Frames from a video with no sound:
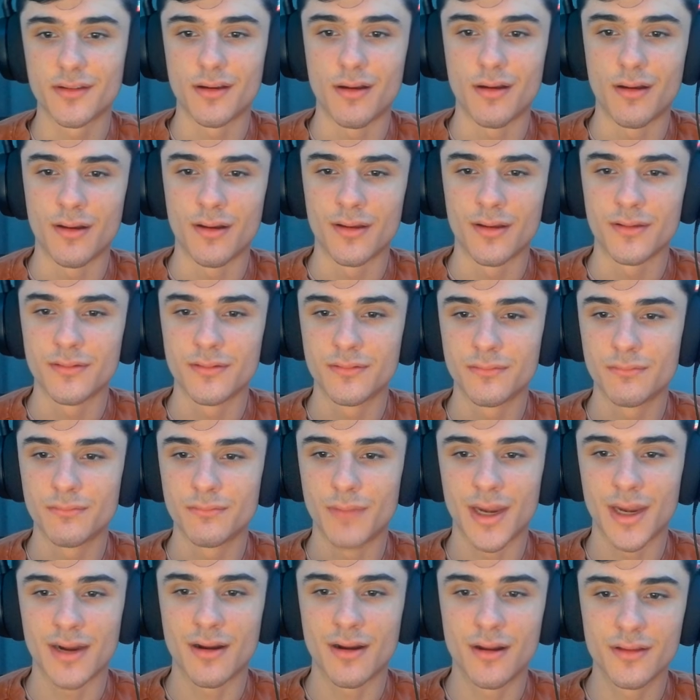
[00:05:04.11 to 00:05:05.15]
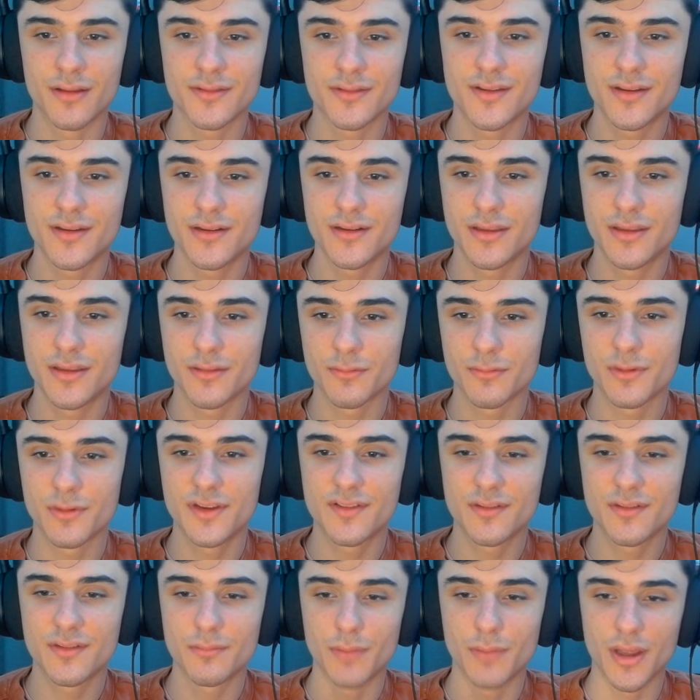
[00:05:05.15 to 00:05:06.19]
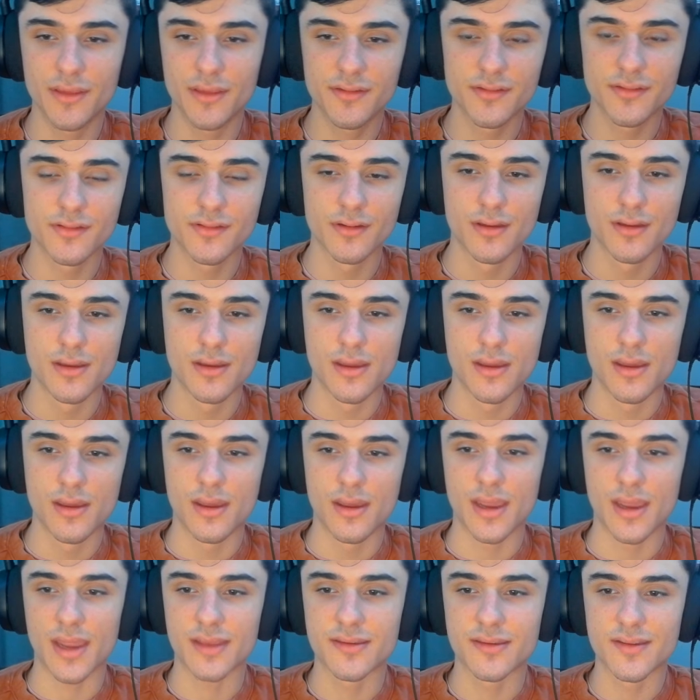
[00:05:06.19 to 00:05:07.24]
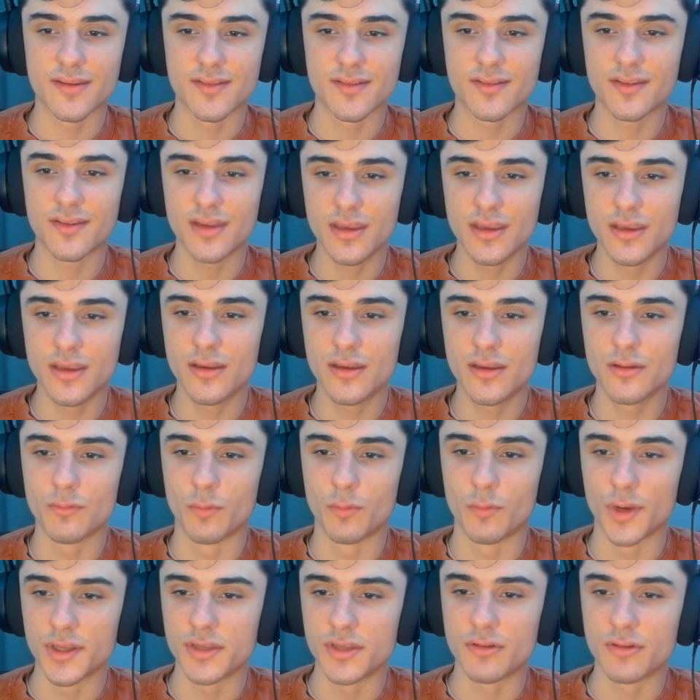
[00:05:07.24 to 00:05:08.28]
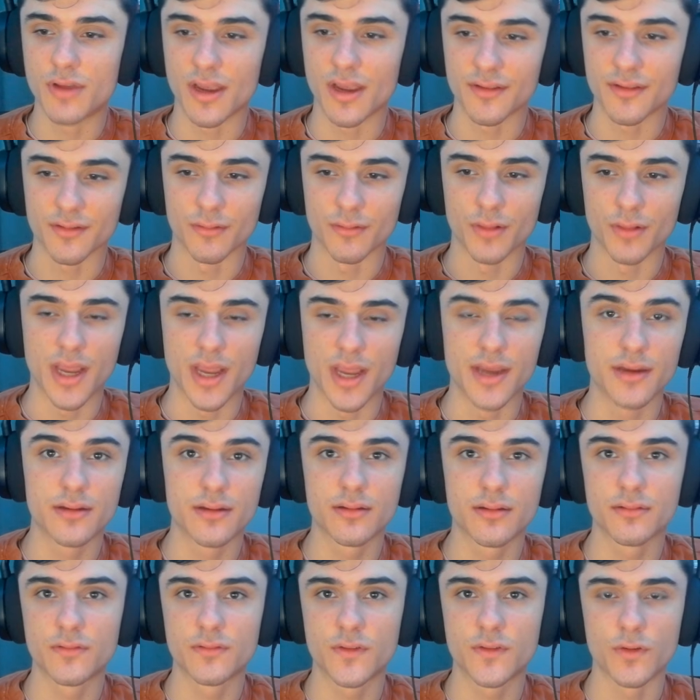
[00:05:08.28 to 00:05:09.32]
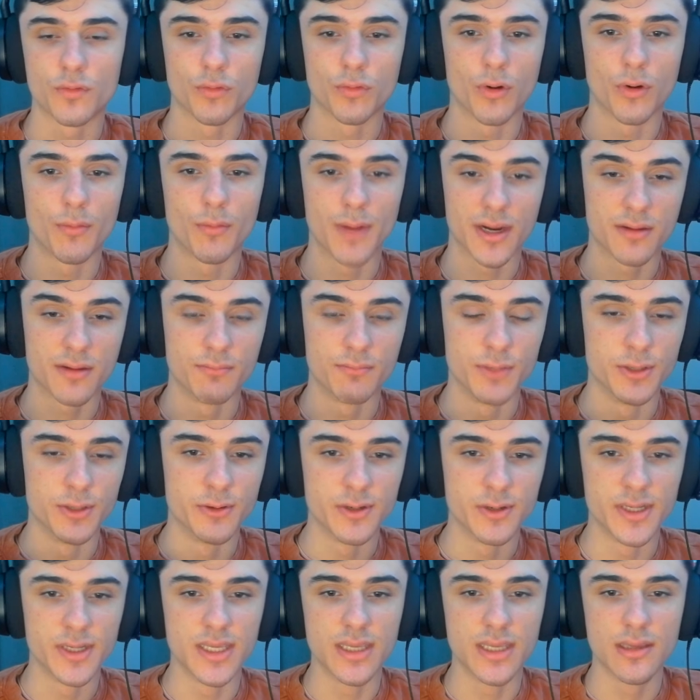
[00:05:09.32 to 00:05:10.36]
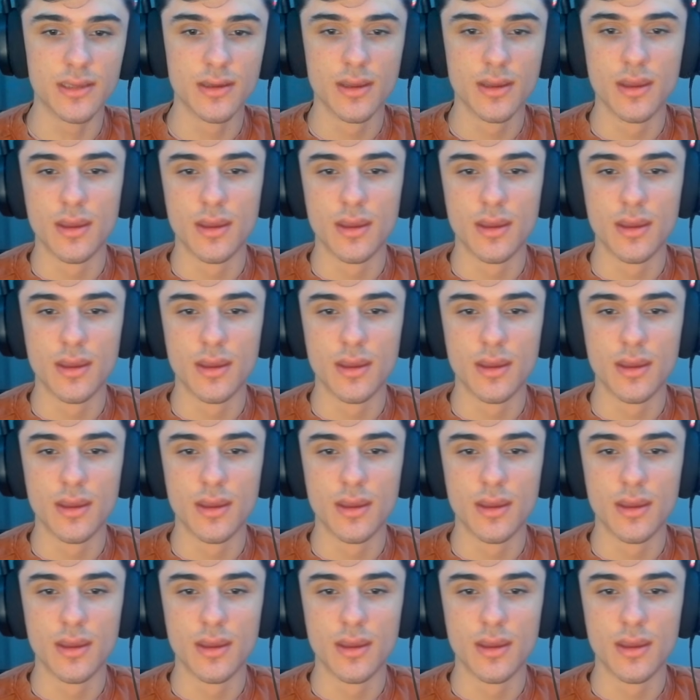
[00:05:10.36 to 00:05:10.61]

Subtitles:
on my content in the recent months and to see what you guys are like, to grow my community.